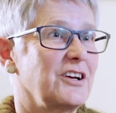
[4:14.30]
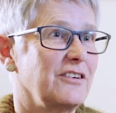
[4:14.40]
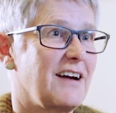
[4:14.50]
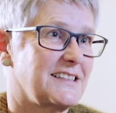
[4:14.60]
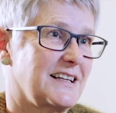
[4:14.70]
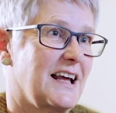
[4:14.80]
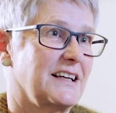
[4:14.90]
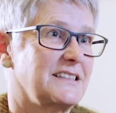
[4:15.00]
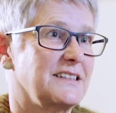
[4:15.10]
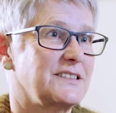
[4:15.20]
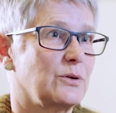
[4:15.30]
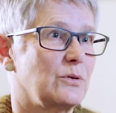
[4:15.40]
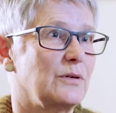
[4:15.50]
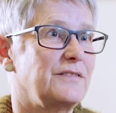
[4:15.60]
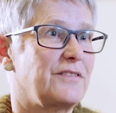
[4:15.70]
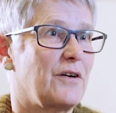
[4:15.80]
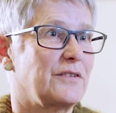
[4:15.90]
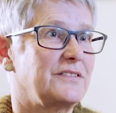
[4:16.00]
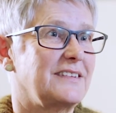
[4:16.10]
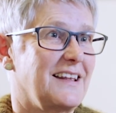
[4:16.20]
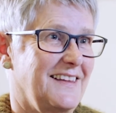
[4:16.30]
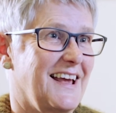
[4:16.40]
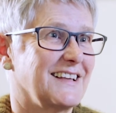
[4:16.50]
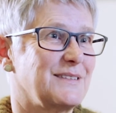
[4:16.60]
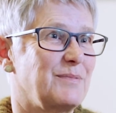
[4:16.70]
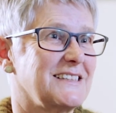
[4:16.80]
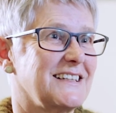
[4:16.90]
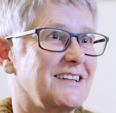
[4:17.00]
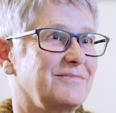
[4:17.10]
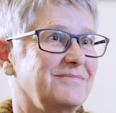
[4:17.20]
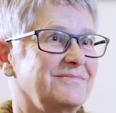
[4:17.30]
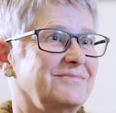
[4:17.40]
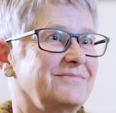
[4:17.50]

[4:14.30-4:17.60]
congratulations to all involved in the exhibition.